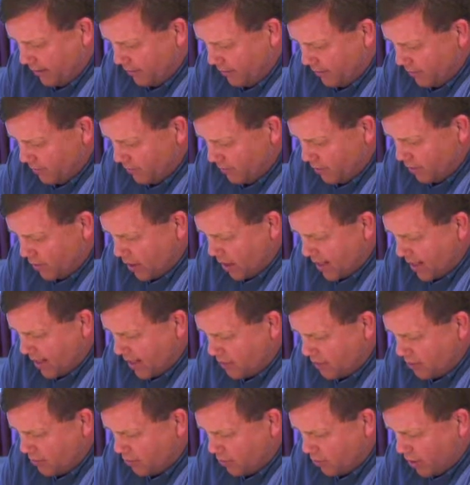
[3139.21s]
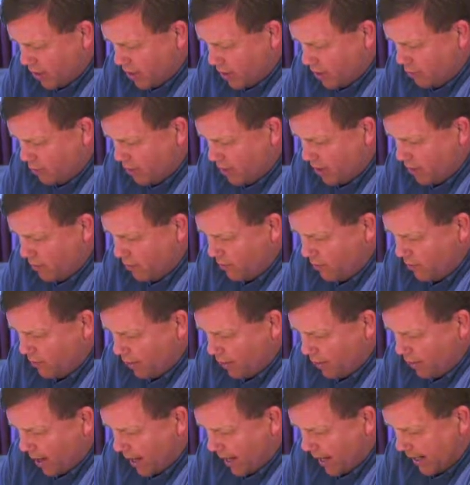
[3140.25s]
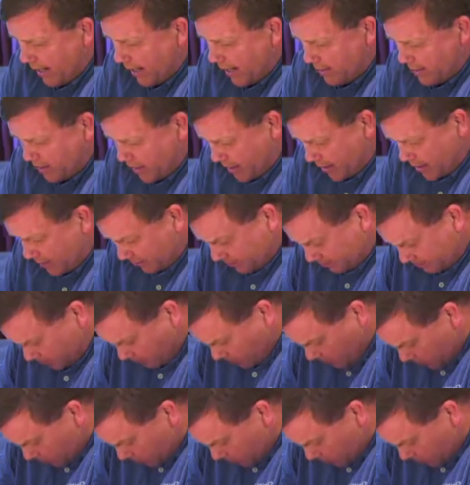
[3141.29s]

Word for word: And God, I just pray you'll be with Orion as he